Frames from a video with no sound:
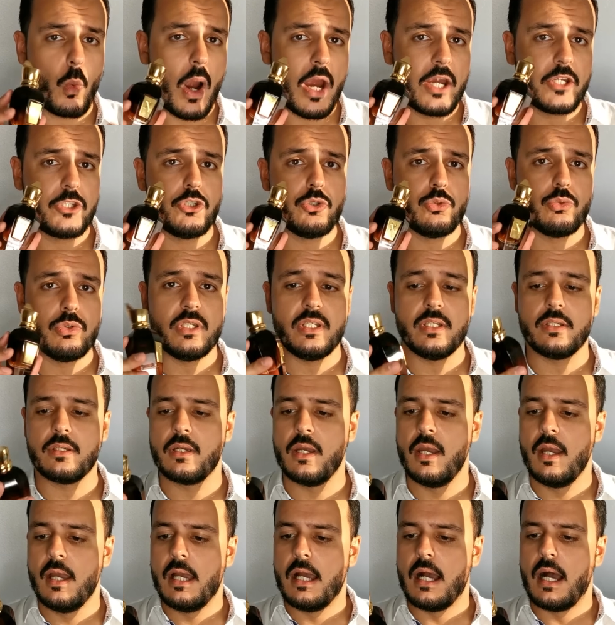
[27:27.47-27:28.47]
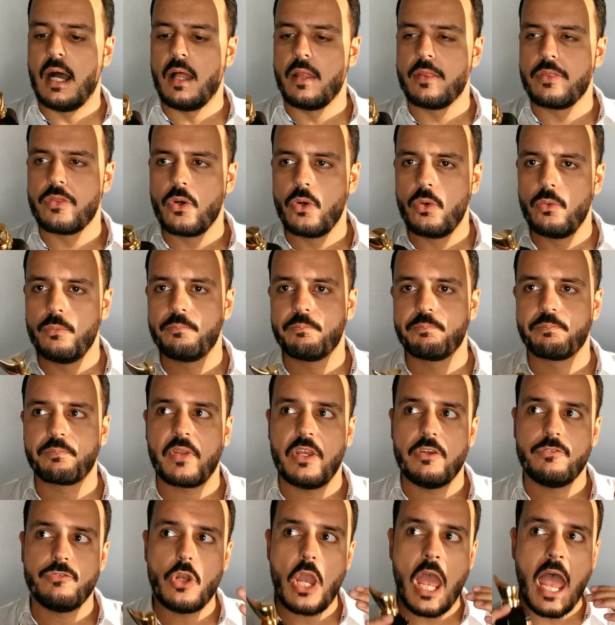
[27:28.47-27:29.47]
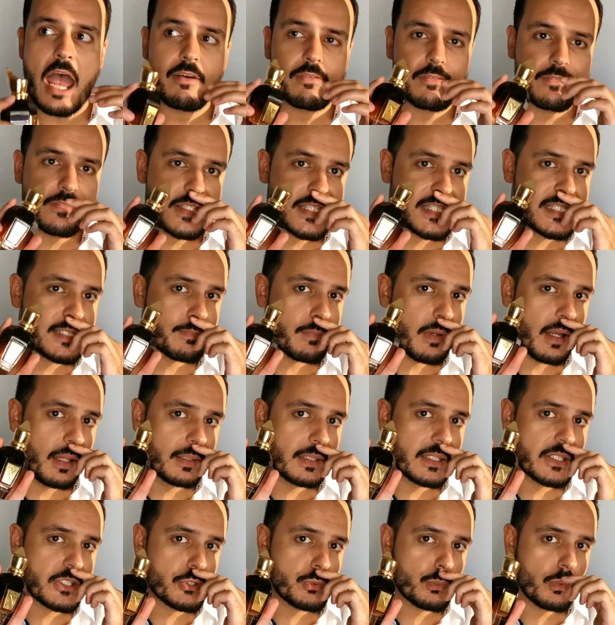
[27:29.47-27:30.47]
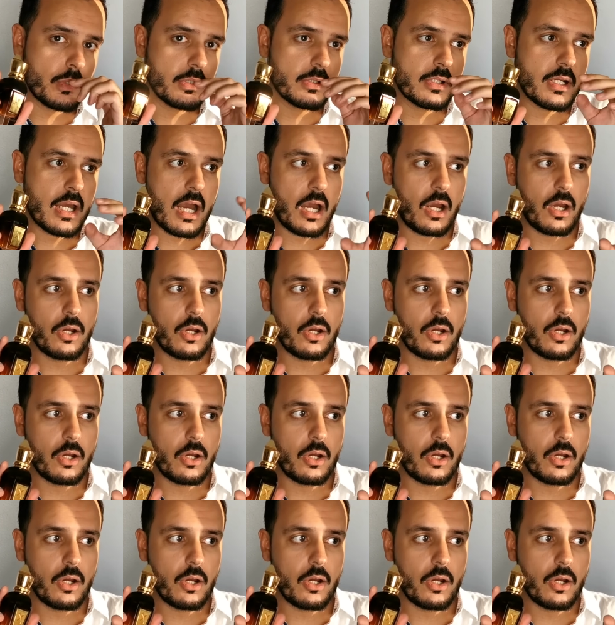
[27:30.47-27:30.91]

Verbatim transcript: Quite unique, although if you haven't smelled this one,